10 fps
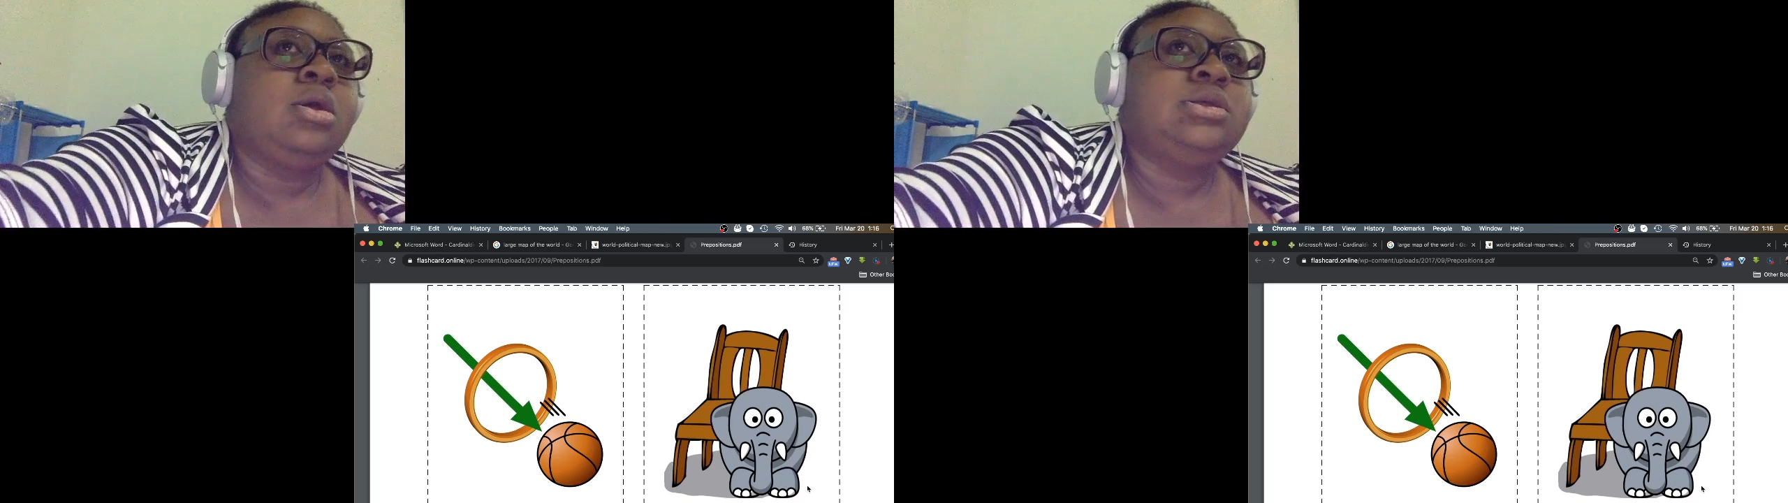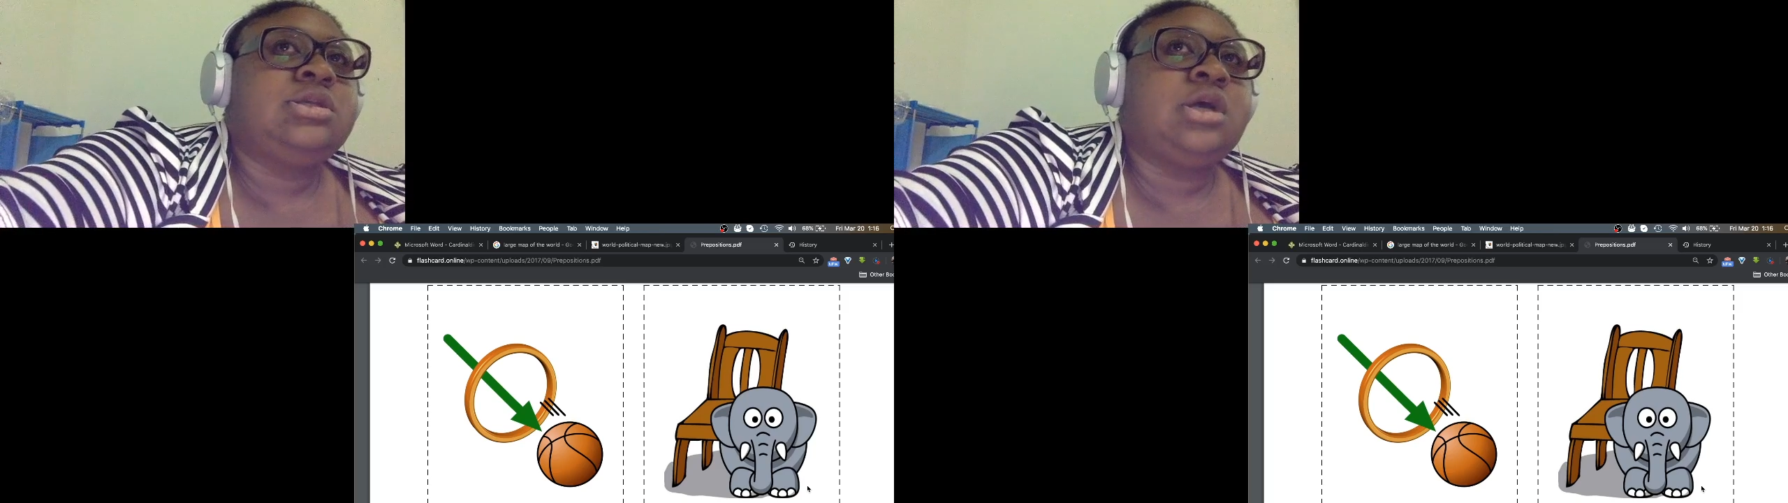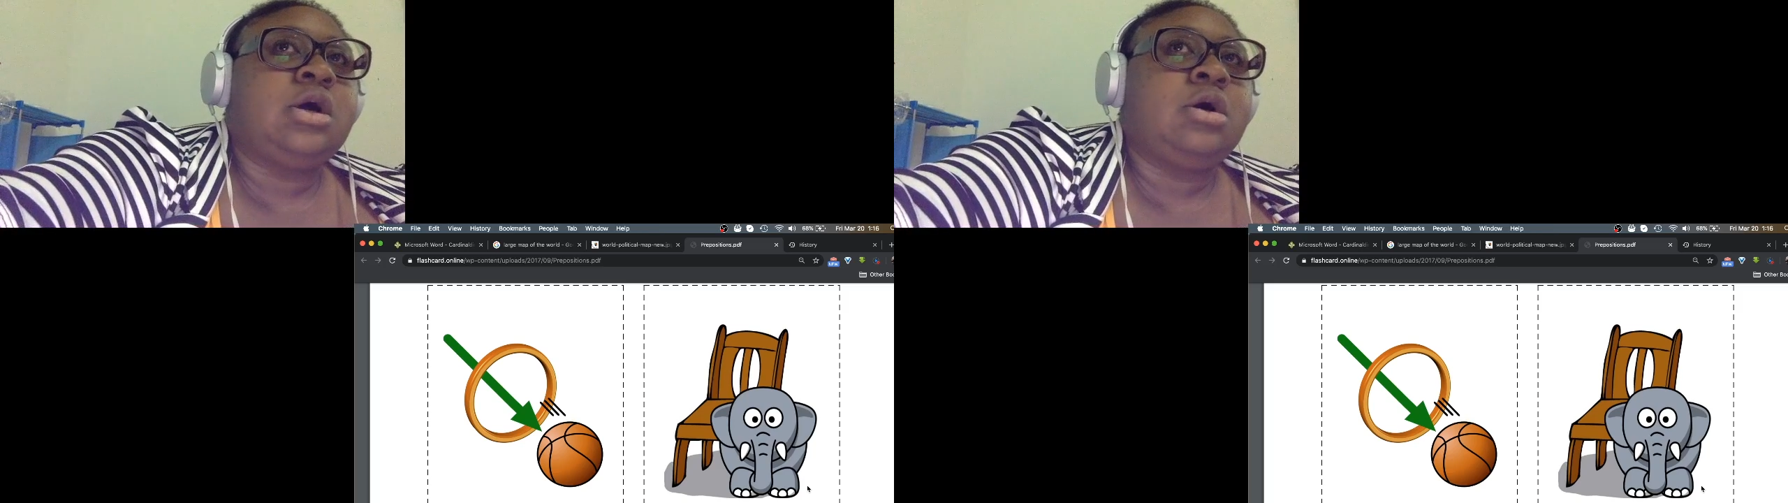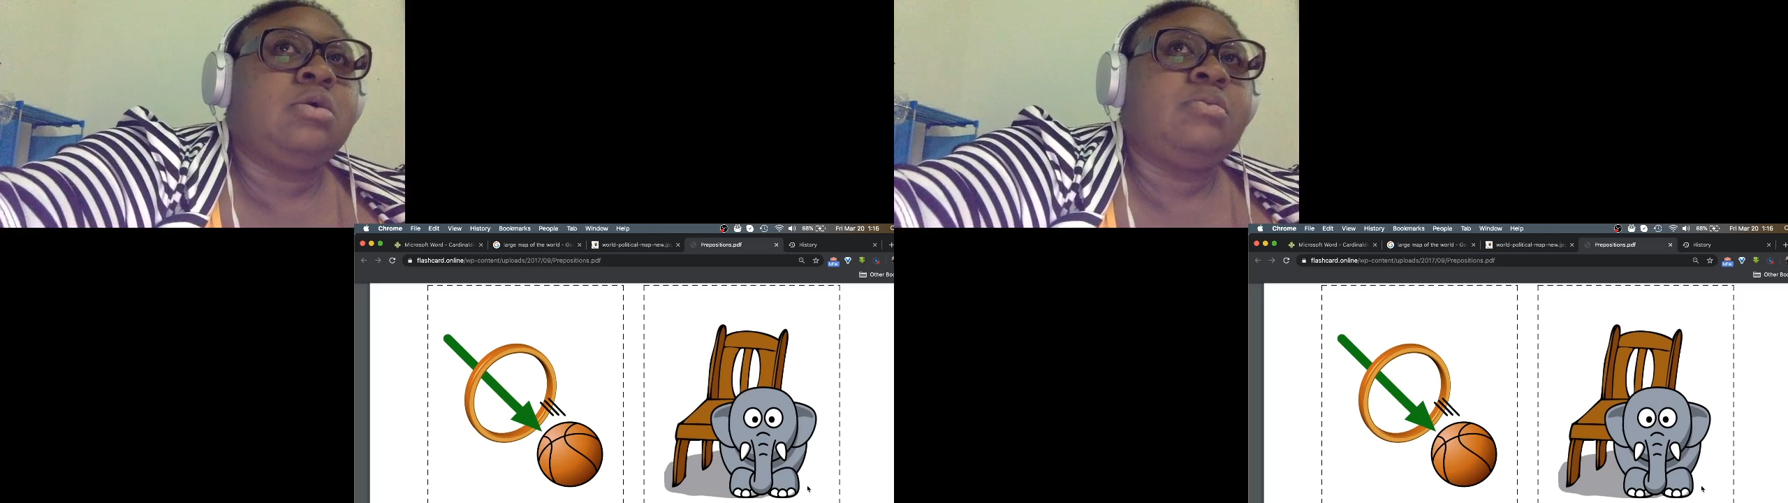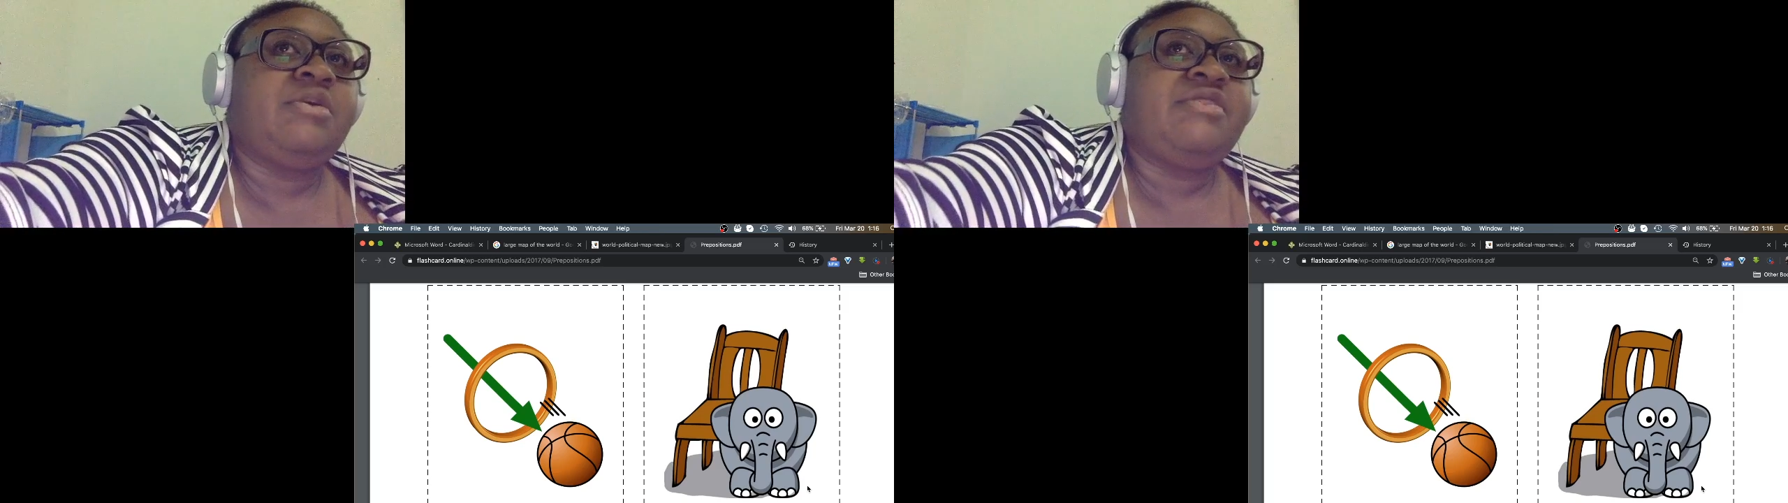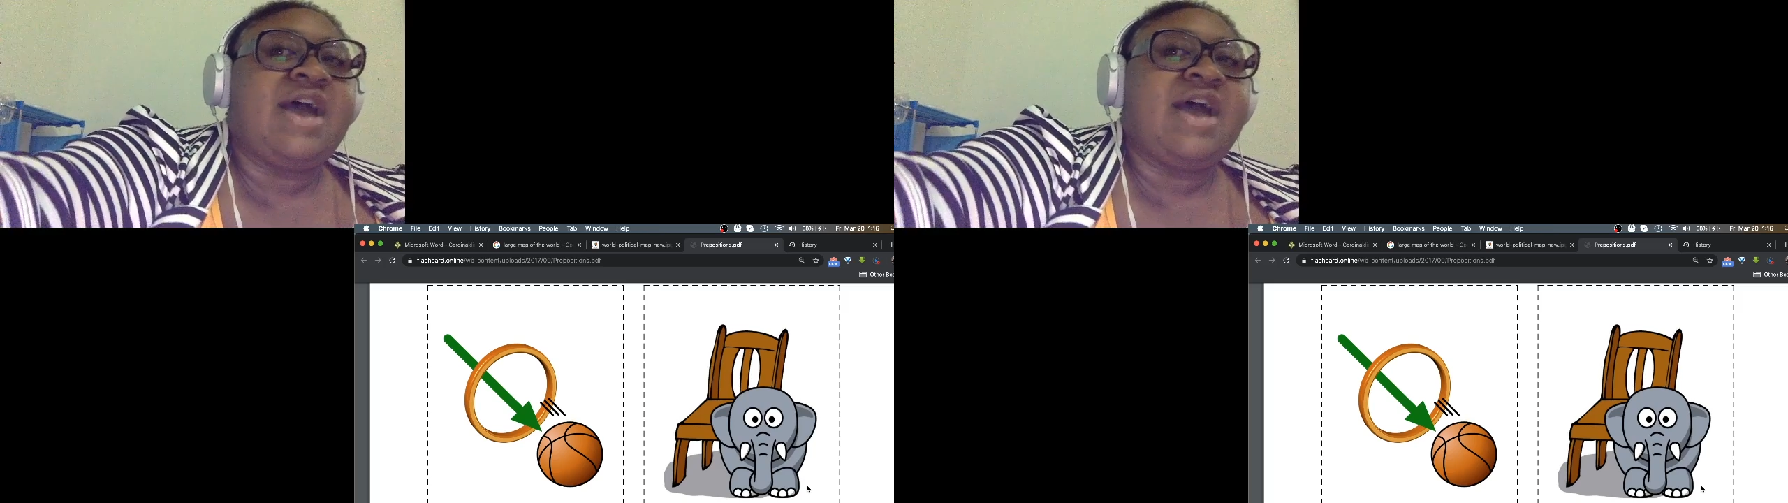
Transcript: So with